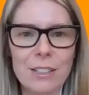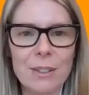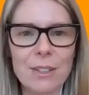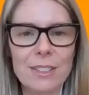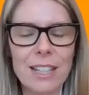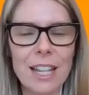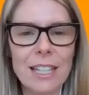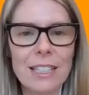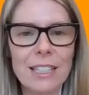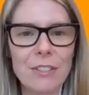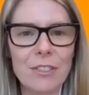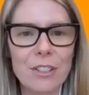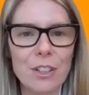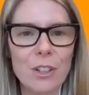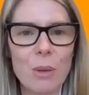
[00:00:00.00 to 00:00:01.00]
So it's slightly
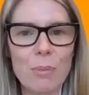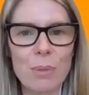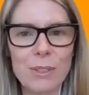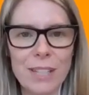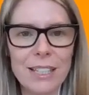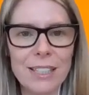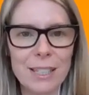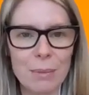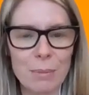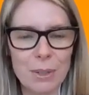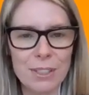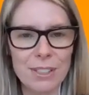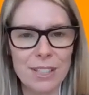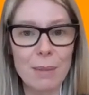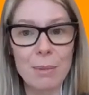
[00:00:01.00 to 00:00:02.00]
different. You're not presenting
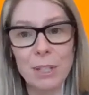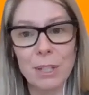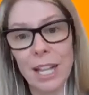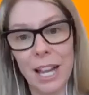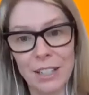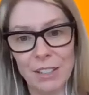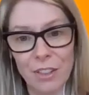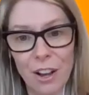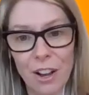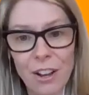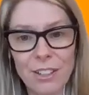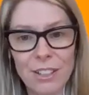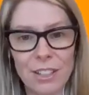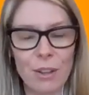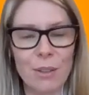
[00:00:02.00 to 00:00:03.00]
per se, but you kind of
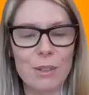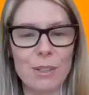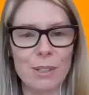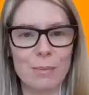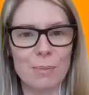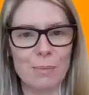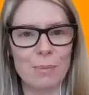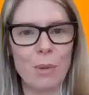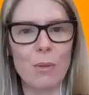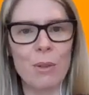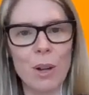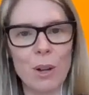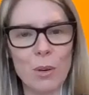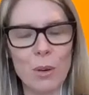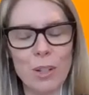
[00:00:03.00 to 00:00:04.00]
are. You know, it's an
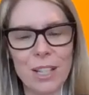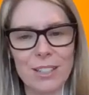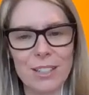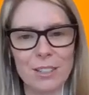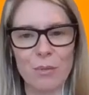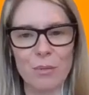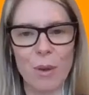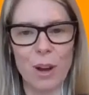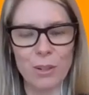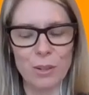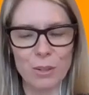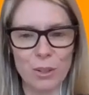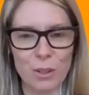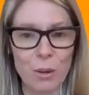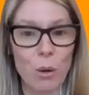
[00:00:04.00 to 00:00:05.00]
audience of 1
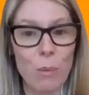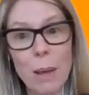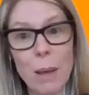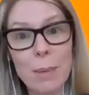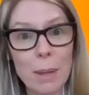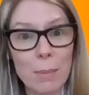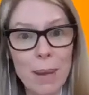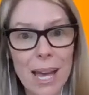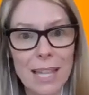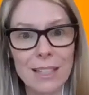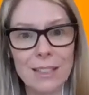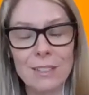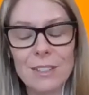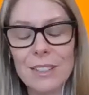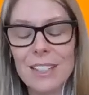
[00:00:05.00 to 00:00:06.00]
or 2, or maybe a
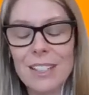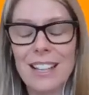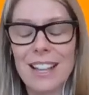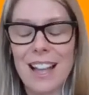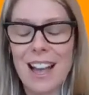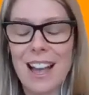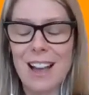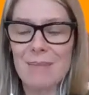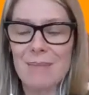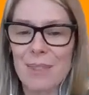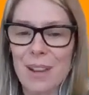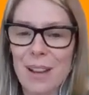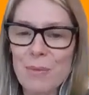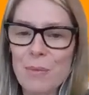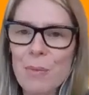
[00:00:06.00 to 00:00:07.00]
panel.
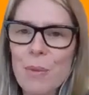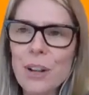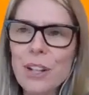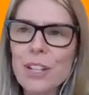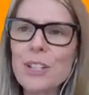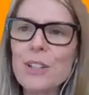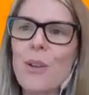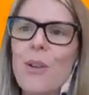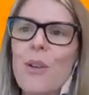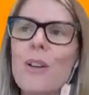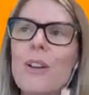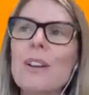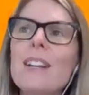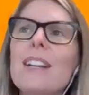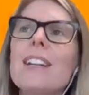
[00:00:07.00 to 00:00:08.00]
What
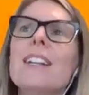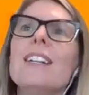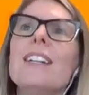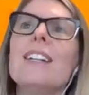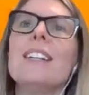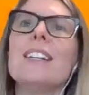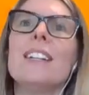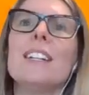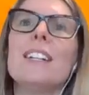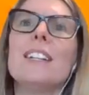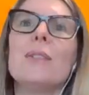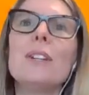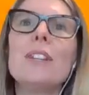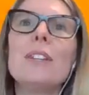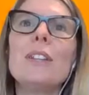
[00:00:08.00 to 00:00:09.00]

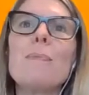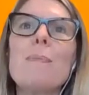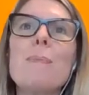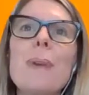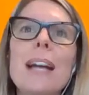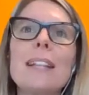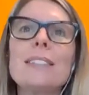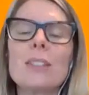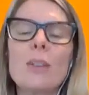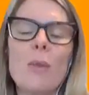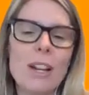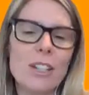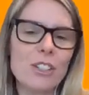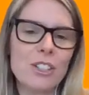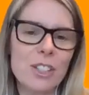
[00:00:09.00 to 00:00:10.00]
are the best
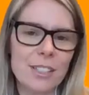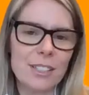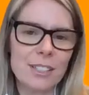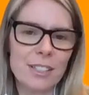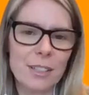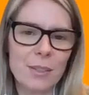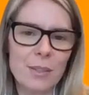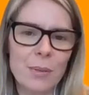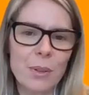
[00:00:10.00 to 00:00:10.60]
questions?